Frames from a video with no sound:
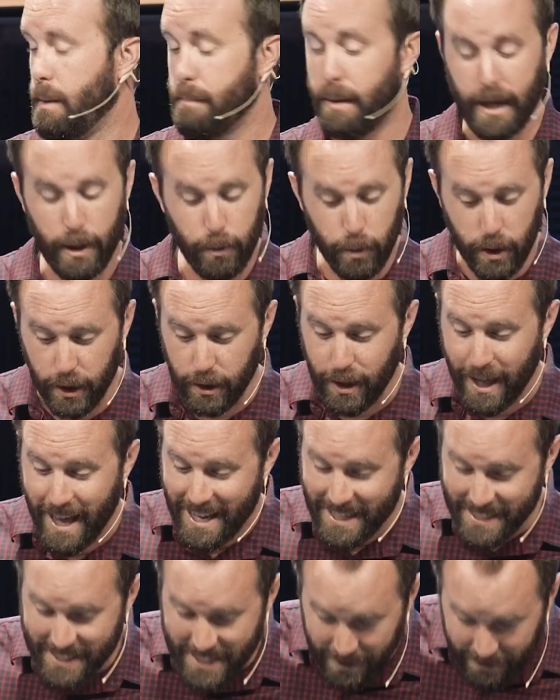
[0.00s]
Man, it will
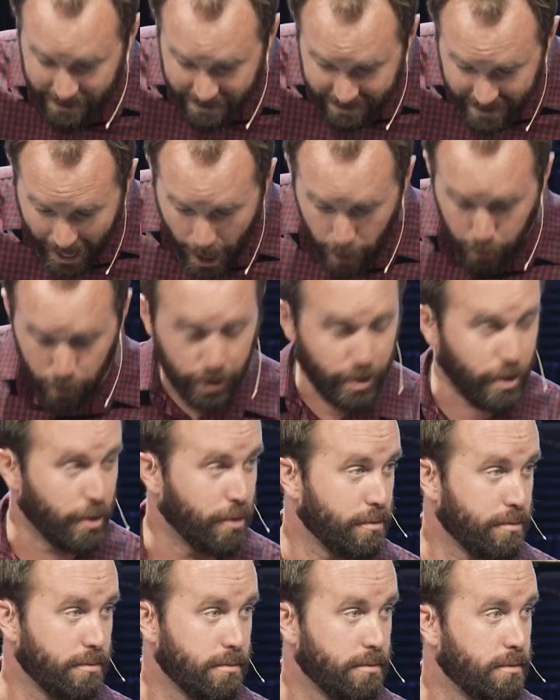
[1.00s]
devour you.